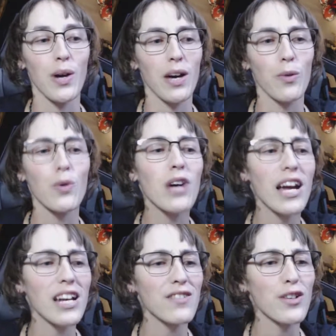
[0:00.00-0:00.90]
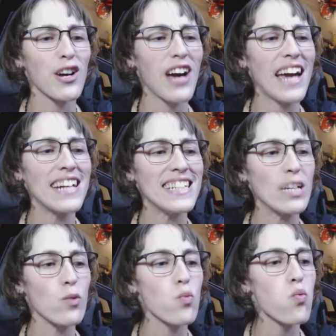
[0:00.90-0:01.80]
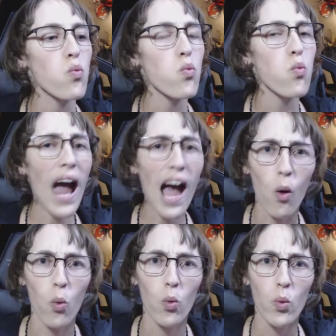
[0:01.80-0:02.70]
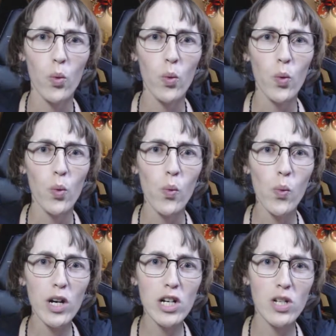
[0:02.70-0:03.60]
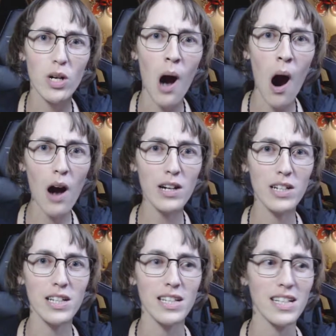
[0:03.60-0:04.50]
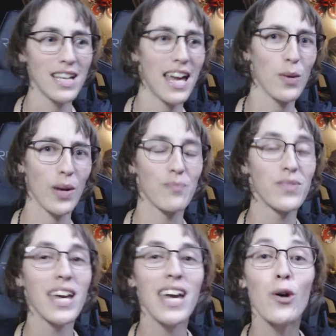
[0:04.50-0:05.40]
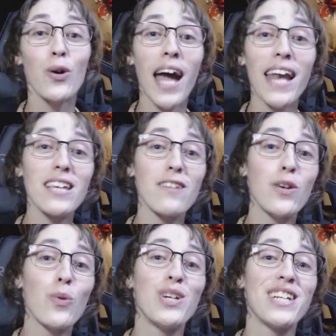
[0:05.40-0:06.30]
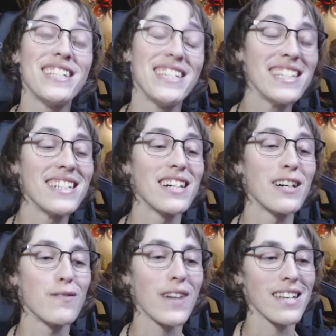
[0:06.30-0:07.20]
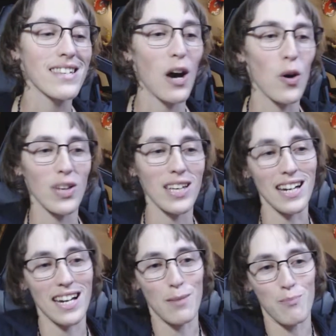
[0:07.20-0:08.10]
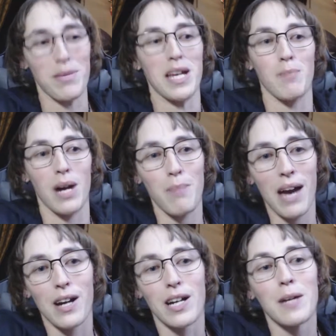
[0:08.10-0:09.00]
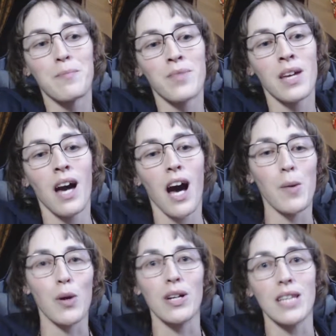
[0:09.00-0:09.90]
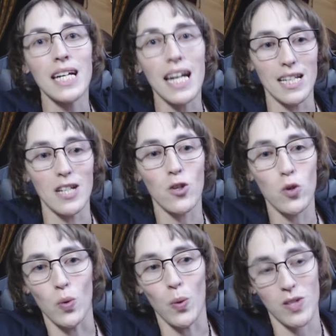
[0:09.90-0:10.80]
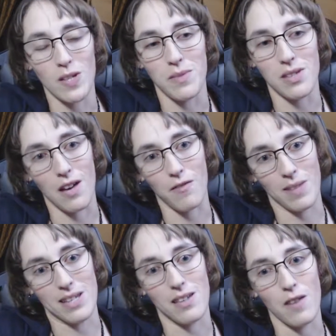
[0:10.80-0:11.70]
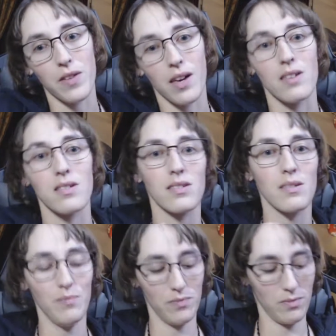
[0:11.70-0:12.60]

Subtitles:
an idea. Wow, words are hard. Anyway, it'll kind of give you an idea of, I guess, how like I made my banner. I'm not gonna lie, I did Google some stuff myself, because